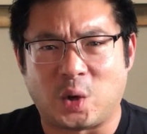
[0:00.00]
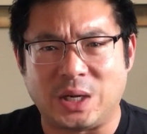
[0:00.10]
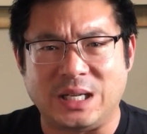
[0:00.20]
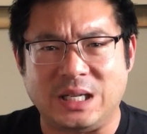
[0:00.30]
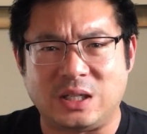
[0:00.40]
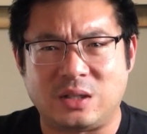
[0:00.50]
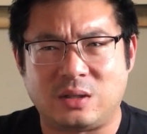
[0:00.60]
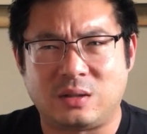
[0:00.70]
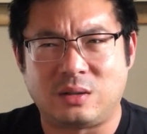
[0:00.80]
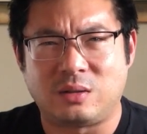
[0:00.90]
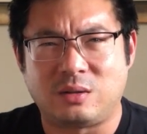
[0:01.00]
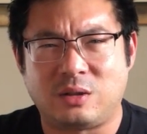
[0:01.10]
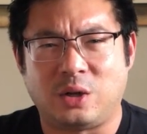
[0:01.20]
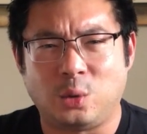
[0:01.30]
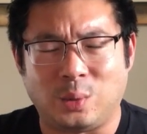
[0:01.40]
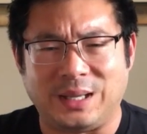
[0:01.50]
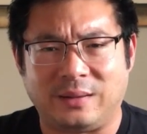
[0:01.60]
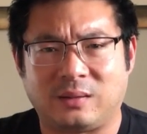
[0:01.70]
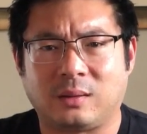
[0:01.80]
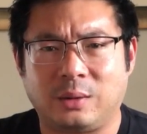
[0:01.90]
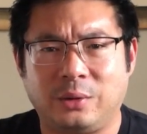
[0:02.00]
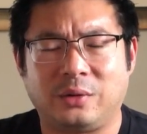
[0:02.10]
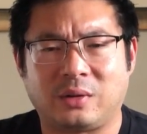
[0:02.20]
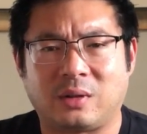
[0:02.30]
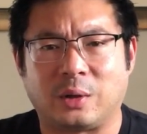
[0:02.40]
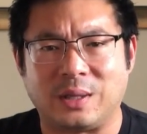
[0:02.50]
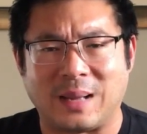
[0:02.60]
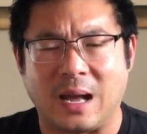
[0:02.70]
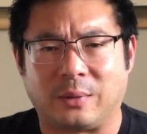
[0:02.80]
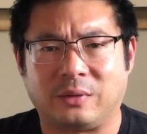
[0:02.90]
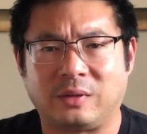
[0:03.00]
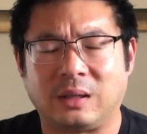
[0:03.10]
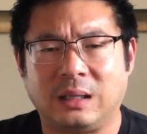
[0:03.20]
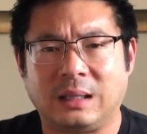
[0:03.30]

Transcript: 32 weeks to lose 30 pounds.